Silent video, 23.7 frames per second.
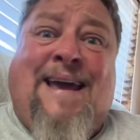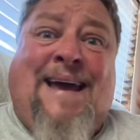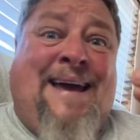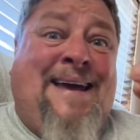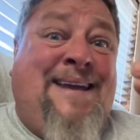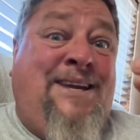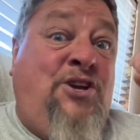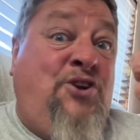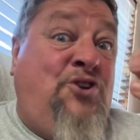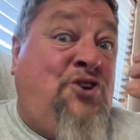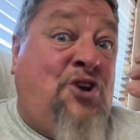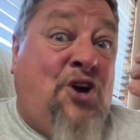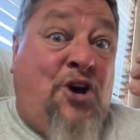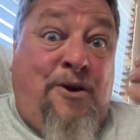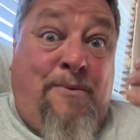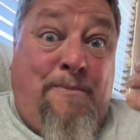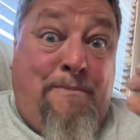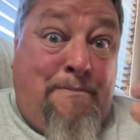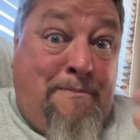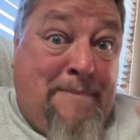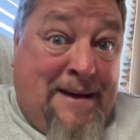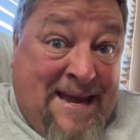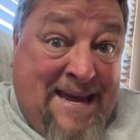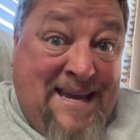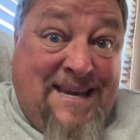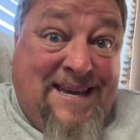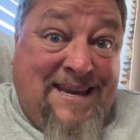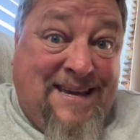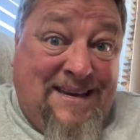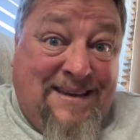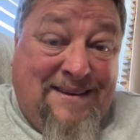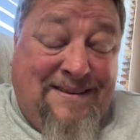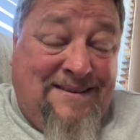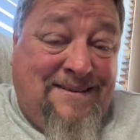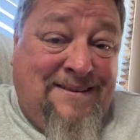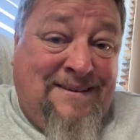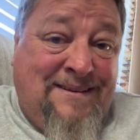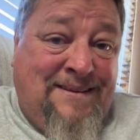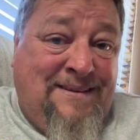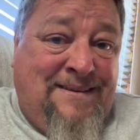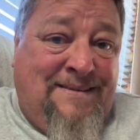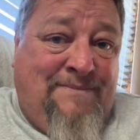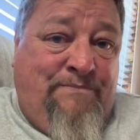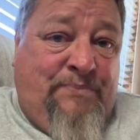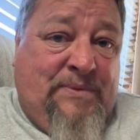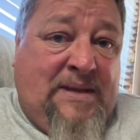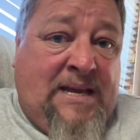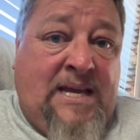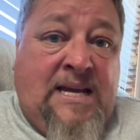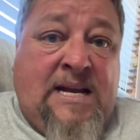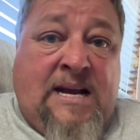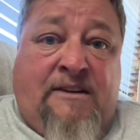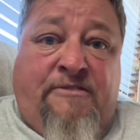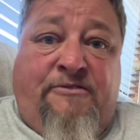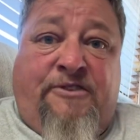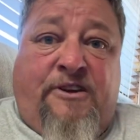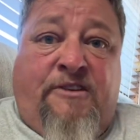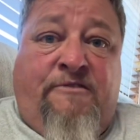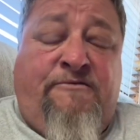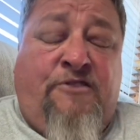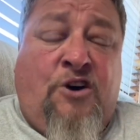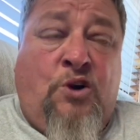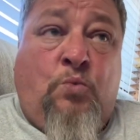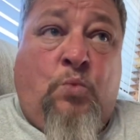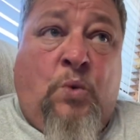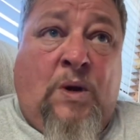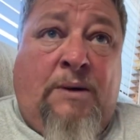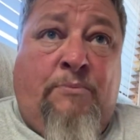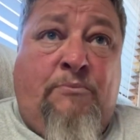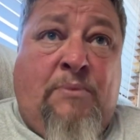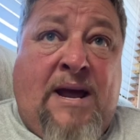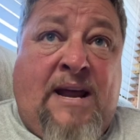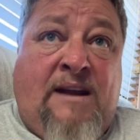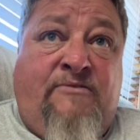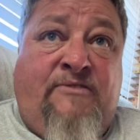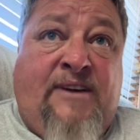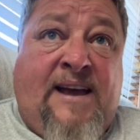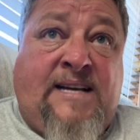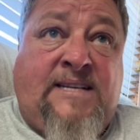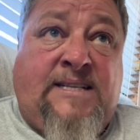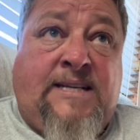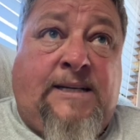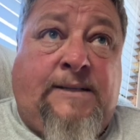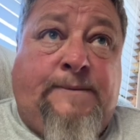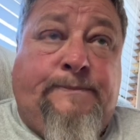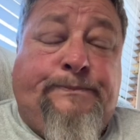and you don't make enough von Willebrand factor,